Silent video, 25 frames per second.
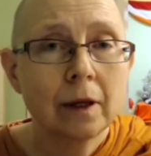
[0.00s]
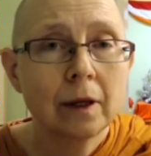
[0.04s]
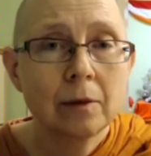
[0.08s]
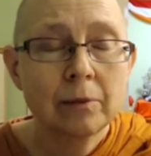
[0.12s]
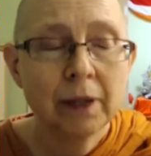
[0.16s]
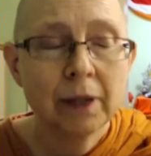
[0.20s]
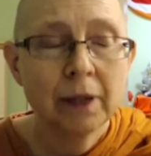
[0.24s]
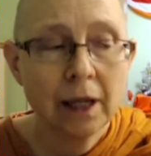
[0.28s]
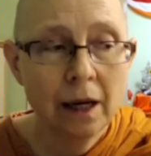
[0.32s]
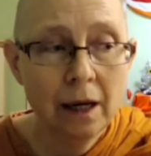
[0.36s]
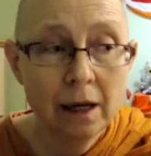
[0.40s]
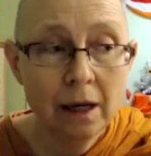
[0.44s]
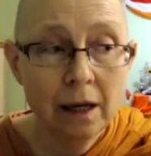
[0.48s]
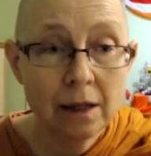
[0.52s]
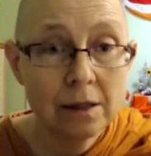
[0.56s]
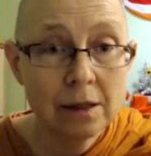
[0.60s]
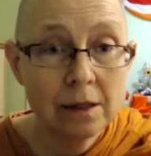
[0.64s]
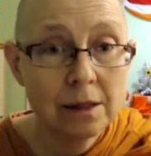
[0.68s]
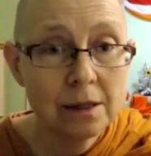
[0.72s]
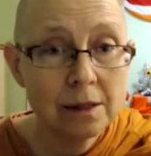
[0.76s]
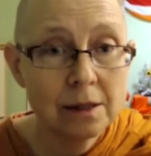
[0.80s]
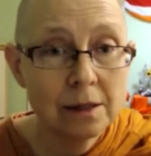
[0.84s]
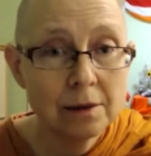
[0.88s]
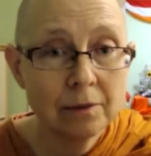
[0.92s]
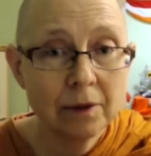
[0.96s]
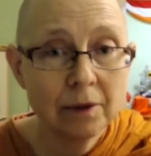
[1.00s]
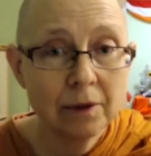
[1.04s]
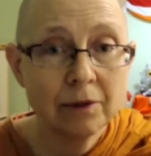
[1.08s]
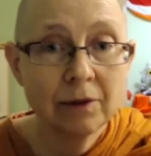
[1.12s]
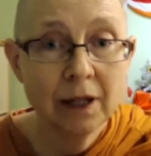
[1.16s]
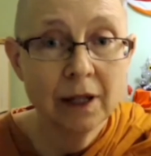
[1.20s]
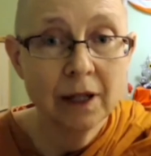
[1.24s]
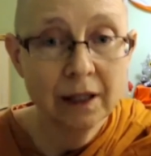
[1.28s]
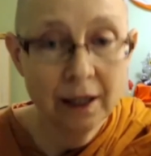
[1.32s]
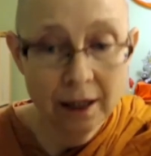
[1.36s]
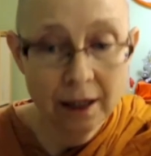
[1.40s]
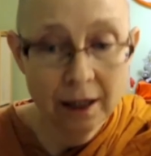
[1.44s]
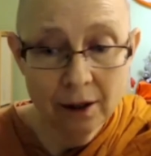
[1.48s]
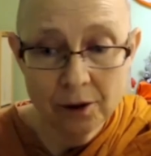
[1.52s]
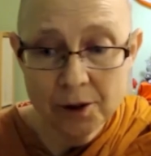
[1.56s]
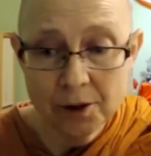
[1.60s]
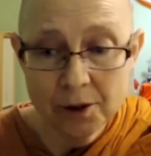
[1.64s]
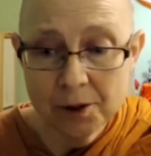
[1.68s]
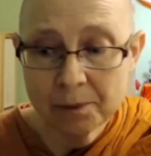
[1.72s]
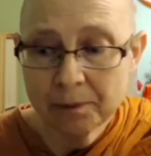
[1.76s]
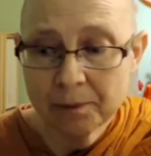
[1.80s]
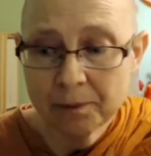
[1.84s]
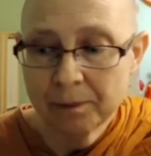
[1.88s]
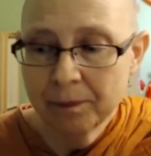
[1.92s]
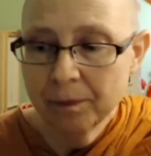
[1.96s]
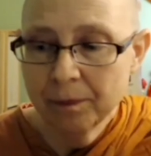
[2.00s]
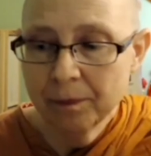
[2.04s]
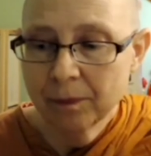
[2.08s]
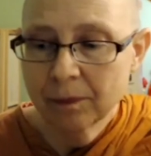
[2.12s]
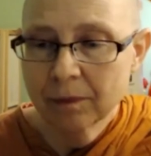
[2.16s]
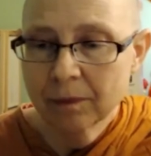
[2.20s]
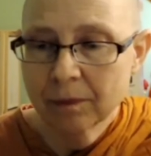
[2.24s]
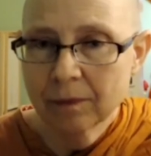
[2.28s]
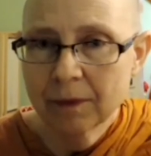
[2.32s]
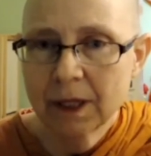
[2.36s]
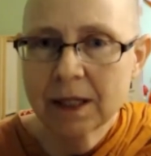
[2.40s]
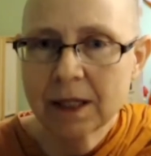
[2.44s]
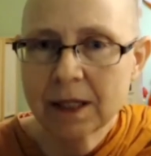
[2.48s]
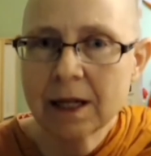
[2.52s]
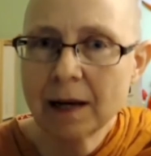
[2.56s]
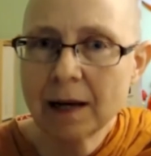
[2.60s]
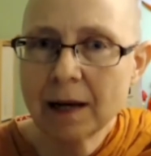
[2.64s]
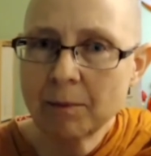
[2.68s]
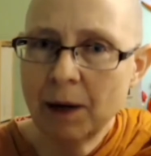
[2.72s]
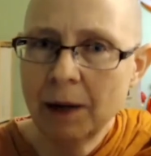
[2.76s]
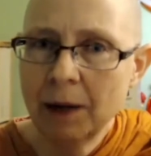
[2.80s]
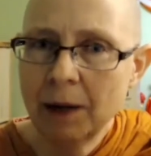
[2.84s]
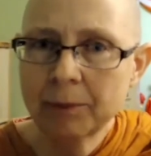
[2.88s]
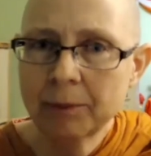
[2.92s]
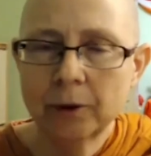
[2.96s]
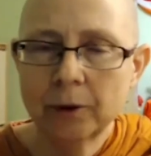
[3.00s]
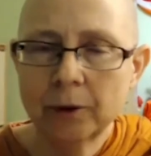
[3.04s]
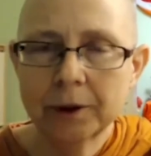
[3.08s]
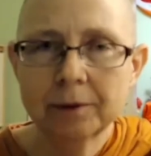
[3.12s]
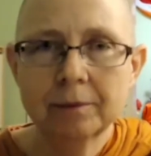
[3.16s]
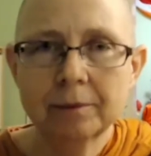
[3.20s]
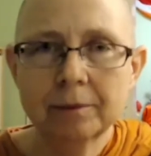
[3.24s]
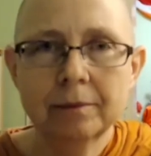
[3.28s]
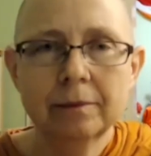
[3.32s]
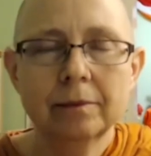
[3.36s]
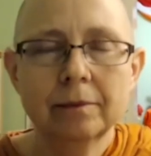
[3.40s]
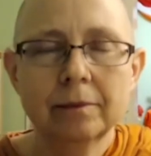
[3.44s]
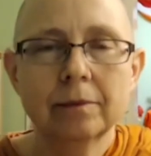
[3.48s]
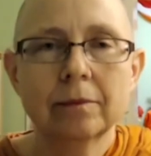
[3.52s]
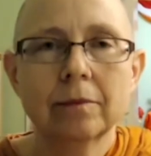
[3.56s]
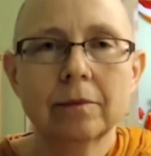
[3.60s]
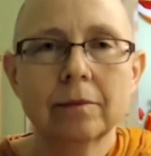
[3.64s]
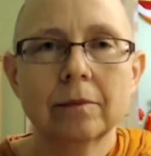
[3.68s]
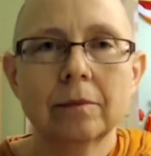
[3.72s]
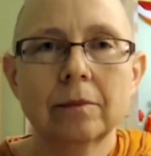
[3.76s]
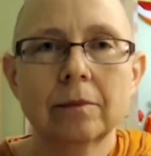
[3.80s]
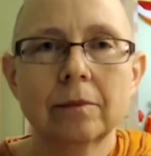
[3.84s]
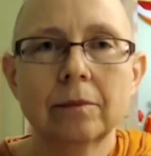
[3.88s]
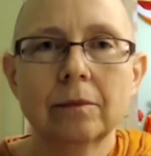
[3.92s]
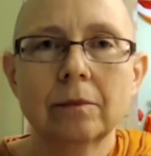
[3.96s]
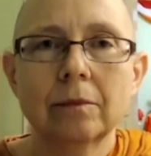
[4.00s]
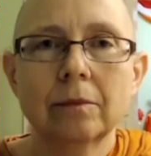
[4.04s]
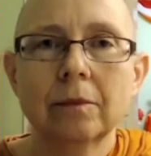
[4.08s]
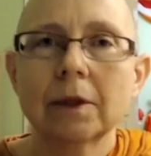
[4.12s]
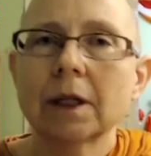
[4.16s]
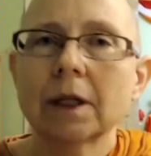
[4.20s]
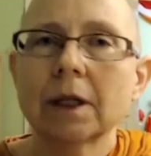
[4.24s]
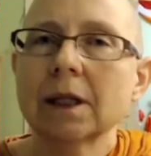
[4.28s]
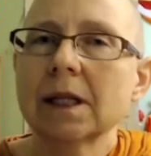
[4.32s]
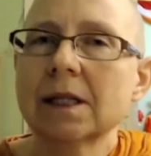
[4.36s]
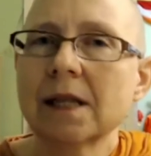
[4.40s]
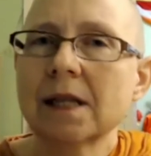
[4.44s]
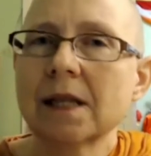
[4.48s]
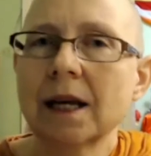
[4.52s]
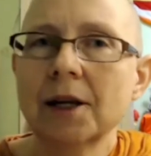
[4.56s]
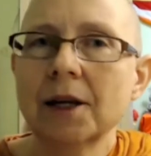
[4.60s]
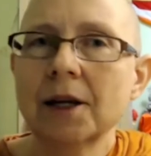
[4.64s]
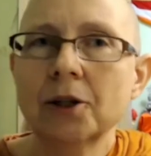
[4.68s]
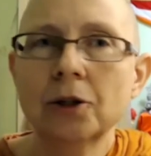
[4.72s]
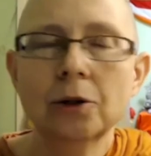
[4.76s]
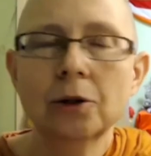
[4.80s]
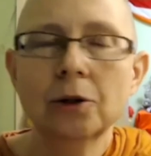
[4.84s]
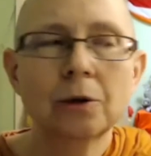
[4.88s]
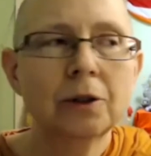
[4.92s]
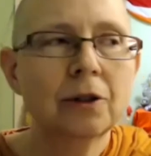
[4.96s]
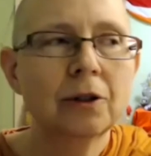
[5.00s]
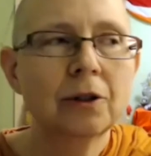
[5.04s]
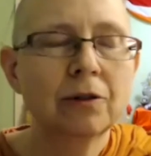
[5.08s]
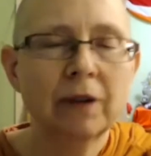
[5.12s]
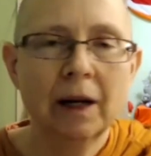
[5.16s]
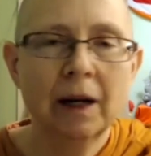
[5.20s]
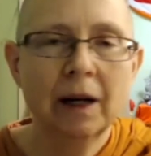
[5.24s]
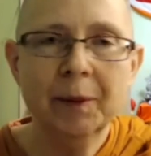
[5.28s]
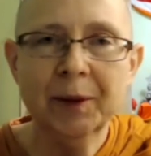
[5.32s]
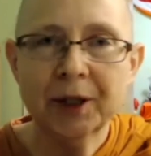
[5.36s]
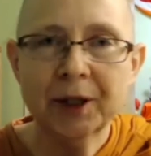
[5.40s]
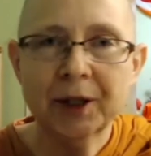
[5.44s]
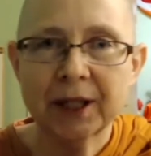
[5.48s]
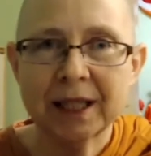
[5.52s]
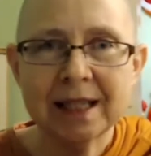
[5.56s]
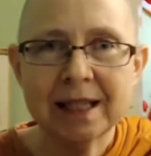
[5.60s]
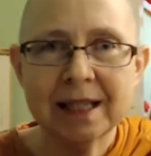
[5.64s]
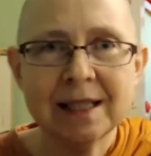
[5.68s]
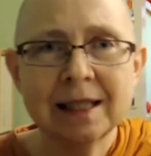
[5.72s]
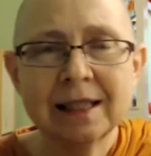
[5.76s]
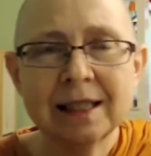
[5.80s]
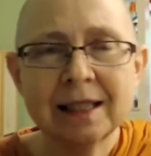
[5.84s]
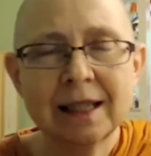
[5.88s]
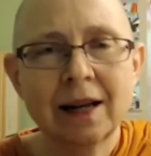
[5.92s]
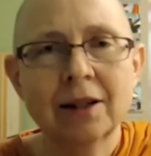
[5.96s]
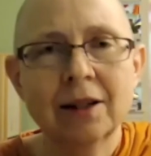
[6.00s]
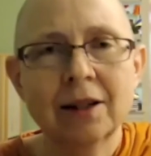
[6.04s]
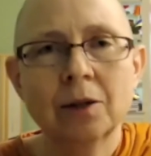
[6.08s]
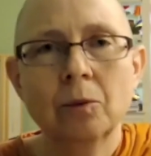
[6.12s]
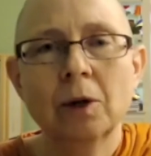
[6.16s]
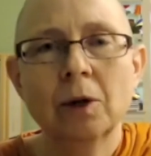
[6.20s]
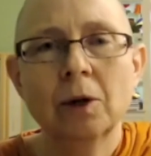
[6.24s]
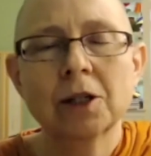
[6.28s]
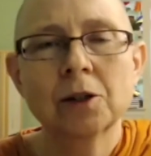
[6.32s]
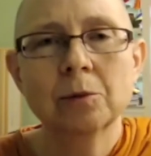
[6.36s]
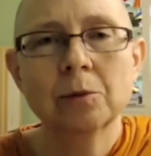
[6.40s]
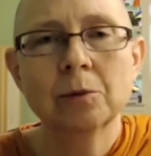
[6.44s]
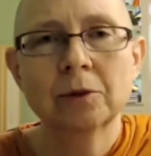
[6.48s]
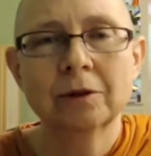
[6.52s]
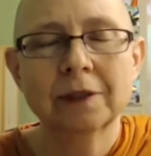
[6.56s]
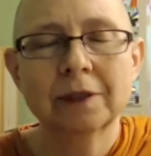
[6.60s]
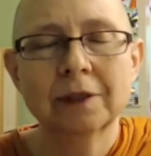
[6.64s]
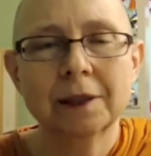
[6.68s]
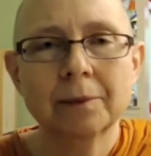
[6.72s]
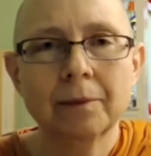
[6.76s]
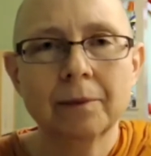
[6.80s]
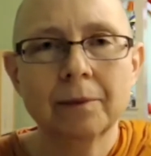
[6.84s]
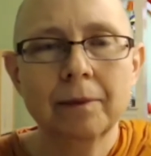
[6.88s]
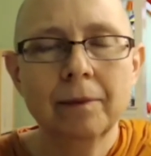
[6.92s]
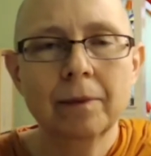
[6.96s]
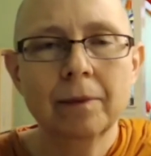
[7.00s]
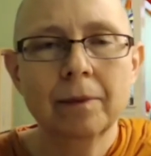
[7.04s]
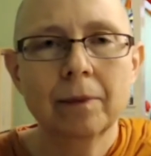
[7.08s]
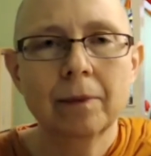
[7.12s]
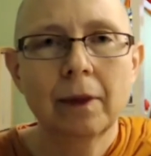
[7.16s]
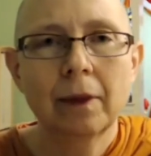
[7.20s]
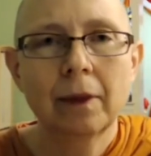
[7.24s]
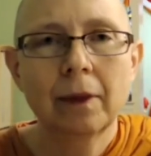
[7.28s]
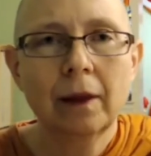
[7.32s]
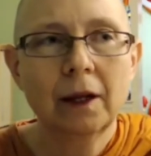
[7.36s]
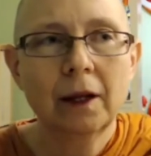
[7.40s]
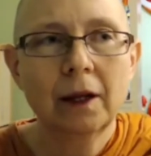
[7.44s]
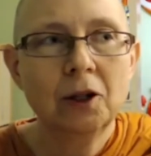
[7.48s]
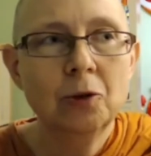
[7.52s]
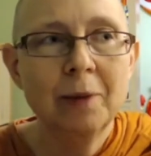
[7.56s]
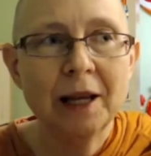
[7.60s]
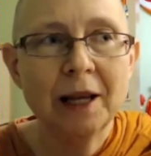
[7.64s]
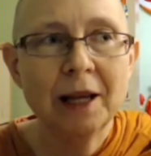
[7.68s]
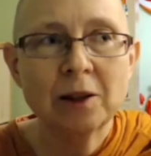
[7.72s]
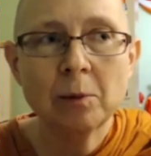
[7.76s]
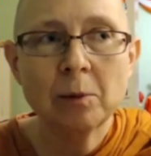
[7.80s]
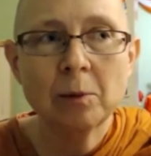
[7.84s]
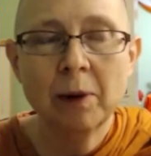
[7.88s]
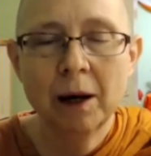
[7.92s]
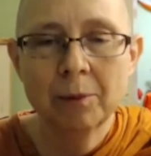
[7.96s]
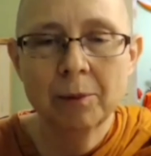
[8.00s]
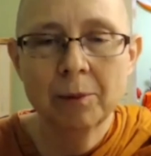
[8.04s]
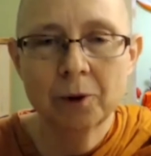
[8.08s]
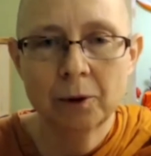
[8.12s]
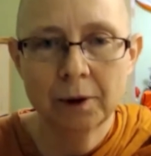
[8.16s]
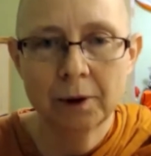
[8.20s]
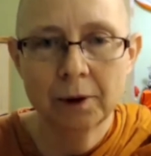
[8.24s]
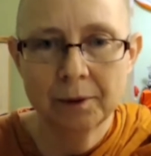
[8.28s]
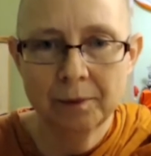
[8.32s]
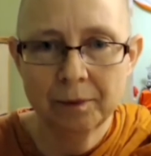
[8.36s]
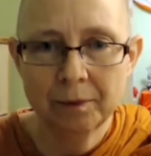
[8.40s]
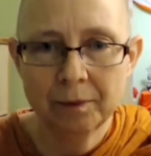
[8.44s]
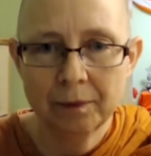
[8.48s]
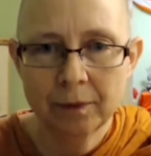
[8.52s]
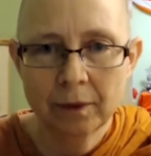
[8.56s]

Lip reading: Because if nothing else, it's like popcorn. Let's say you and your family are going to sit down and watch a movie and you make the popcorn